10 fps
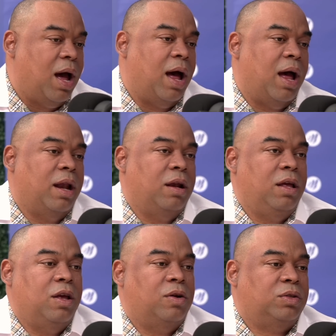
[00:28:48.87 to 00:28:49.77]
And,
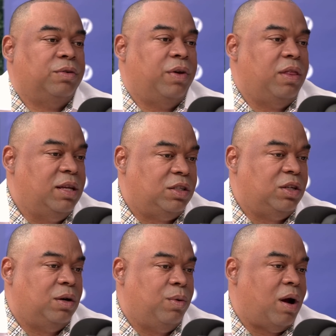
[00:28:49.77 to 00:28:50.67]
so for this
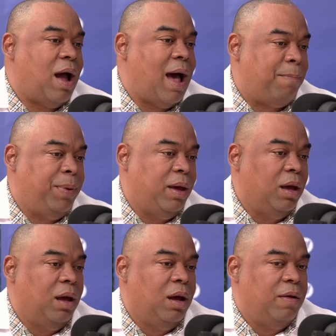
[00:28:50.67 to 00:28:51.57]
year, we're happy
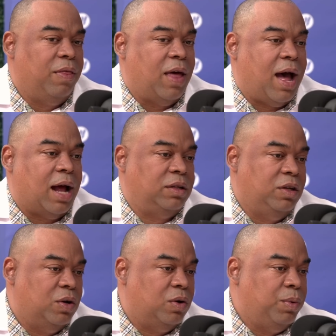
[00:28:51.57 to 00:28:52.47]
that,
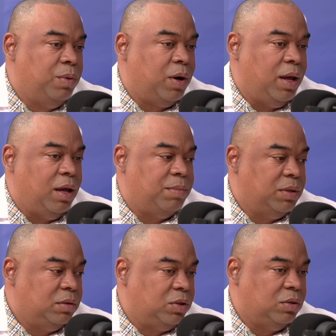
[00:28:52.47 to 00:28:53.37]
we were
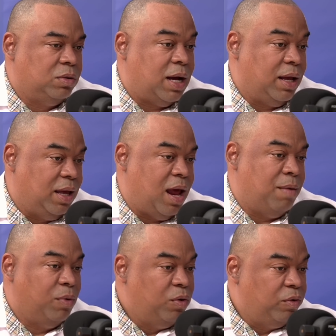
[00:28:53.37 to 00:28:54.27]
able to, again,
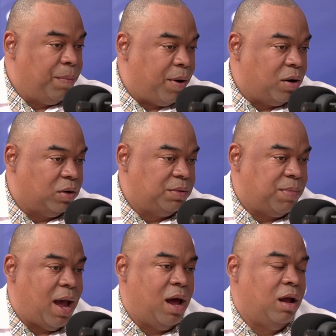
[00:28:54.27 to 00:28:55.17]
move the purse
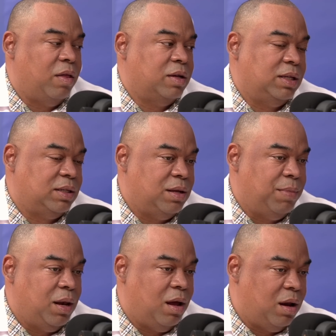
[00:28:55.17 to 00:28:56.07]
by another $60
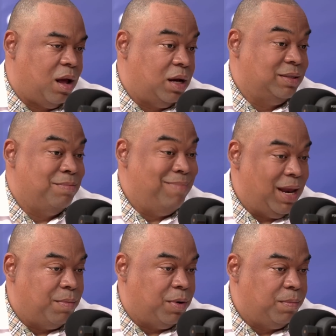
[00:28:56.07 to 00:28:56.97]
million
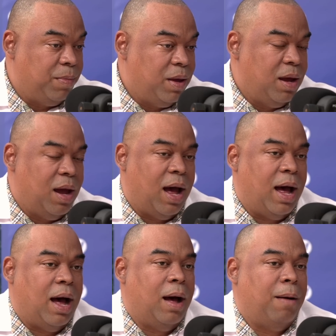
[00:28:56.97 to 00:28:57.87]
minimum.
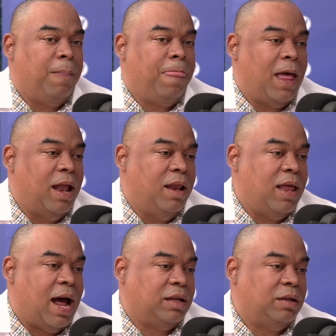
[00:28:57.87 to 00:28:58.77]
And
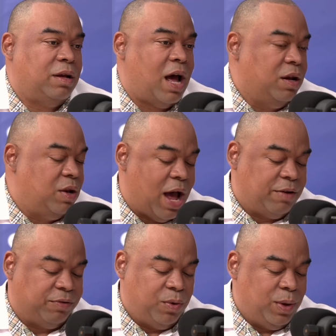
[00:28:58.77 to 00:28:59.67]
that,
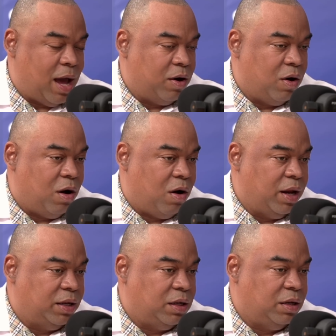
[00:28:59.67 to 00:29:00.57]
after we had our
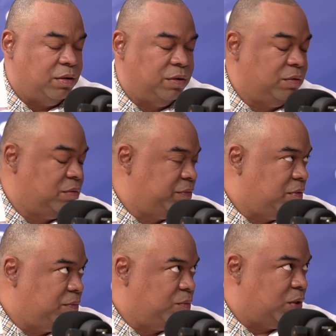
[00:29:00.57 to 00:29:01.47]
audit in,
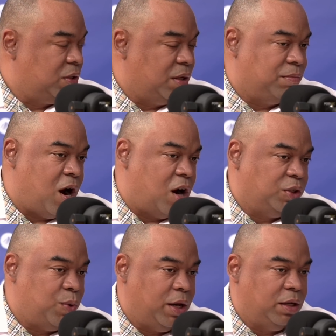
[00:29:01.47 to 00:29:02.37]
March
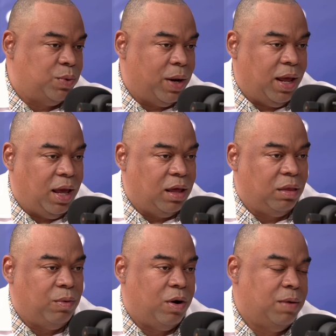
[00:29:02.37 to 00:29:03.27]
28th,
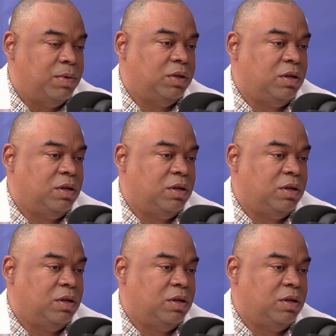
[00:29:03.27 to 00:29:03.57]
we were able to